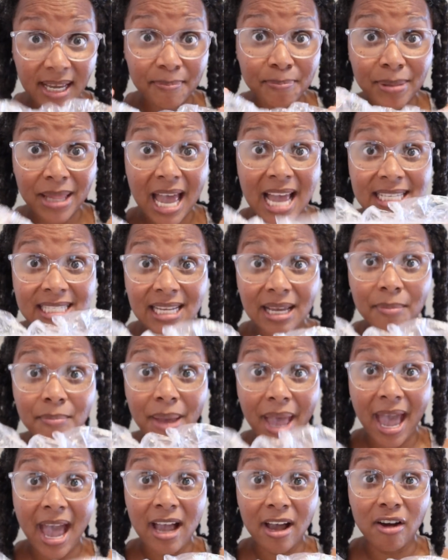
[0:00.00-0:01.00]
plastic
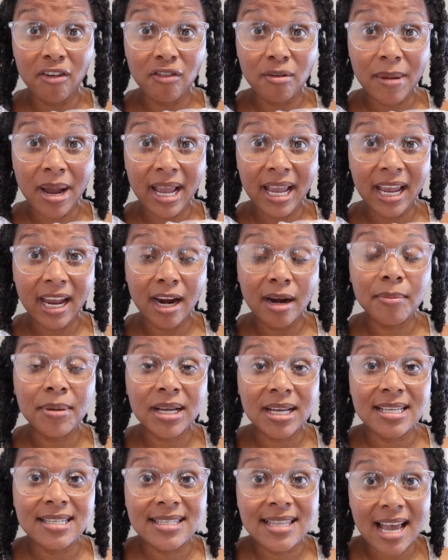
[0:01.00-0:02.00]
bag over my hair
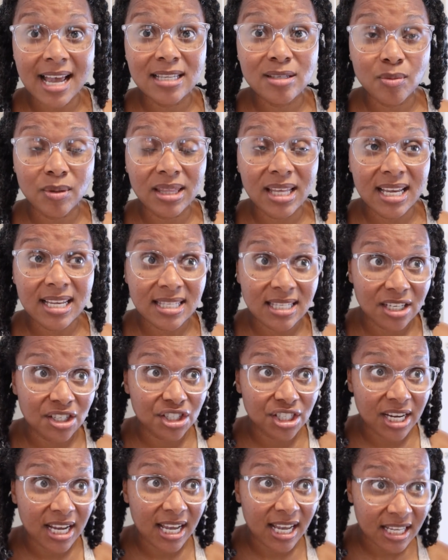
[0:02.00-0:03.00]
because that's what they
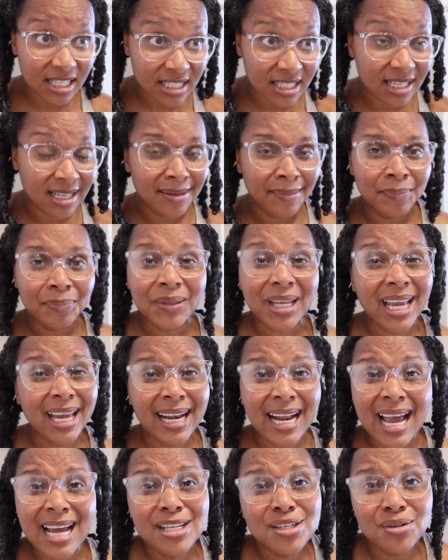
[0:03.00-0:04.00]
suggest.
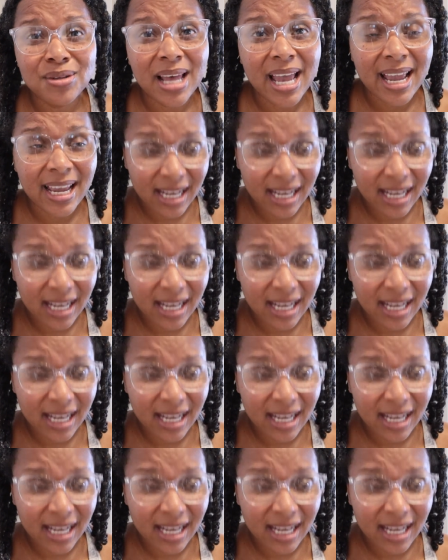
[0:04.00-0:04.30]
And I do that